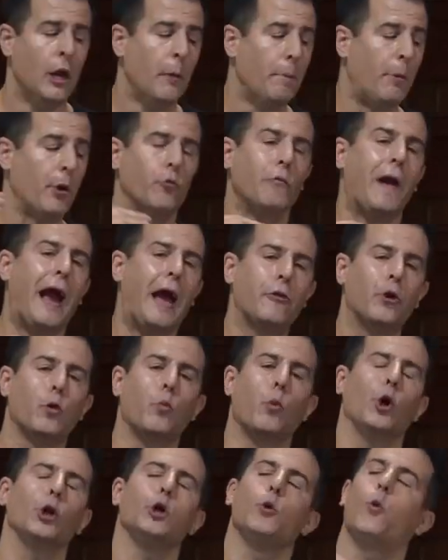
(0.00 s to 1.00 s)
but rather
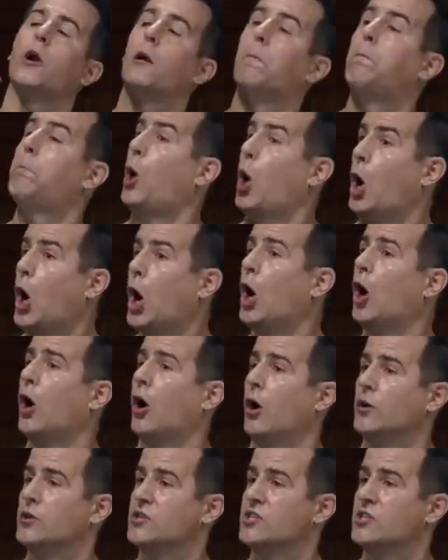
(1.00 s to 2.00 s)
where do you want to
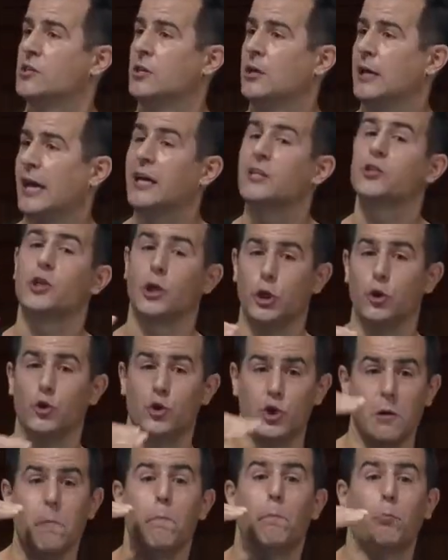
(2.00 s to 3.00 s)
pause execution,